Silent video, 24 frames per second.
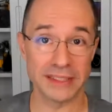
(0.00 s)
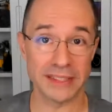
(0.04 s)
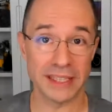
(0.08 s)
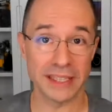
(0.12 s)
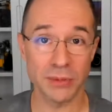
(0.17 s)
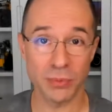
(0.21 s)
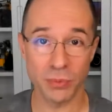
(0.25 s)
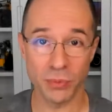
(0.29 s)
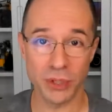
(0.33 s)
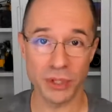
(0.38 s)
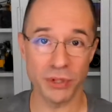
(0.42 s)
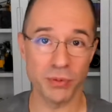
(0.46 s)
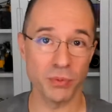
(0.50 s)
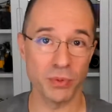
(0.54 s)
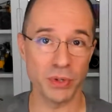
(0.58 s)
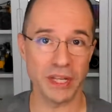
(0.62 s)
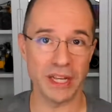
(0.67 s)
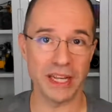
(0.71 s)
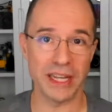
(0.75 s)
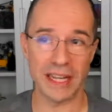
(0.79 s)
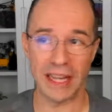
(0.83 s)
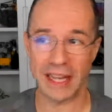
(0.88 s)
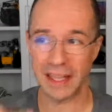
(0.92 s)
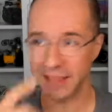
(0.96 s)
Because
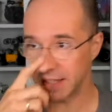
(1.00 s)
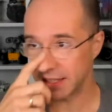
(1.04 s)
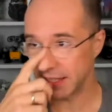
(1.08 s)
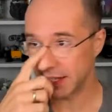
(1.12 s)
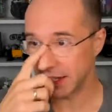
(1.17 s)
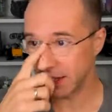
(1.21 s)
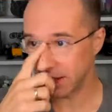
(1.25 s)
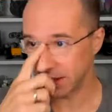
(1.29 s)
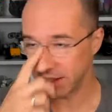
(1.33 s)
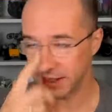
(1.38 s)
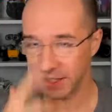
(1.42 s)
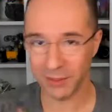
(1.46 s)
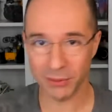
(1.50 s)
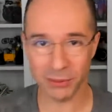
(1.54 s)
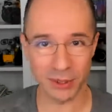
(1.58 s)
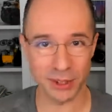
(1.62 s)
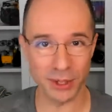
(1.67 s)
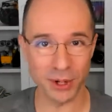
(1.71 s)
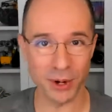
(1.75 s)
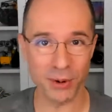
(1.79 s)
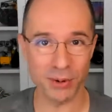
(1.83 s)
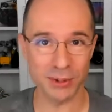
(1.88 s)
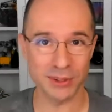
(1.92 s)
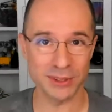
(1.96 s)
like I think another thing we
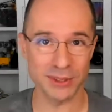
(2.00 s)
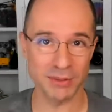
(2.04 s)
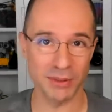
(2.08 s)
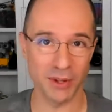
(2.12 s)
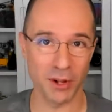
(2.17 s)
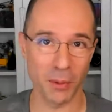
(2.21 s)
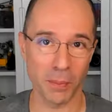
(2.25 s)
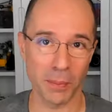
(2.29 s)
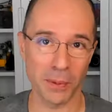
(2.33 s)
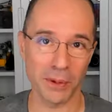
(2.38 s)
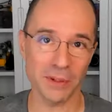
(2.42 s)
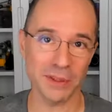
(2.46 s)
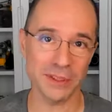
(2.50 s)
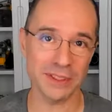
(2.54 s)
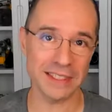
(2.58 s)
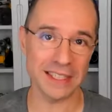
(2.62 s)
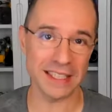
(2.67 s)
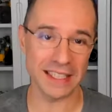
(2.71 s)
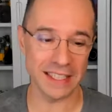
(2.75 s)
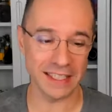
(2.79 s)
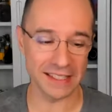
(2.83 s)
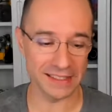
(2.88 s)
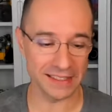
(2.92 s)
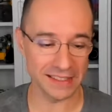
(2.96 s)
know as developers
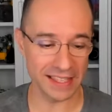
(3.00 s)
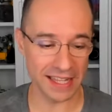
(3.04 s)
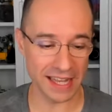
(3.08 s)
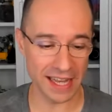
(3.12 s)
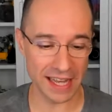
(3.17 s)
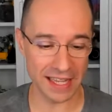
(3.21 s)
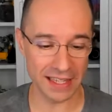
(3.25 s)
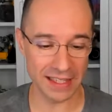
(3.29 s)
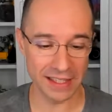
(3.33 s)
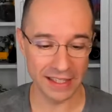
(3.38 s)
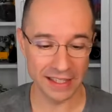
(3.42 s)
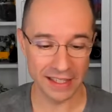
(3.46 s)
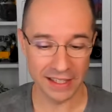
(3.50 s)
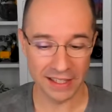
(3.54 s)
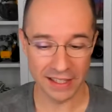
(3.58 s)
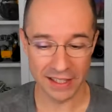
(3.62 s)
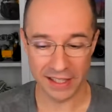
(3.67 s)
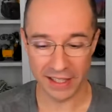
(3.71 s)
is that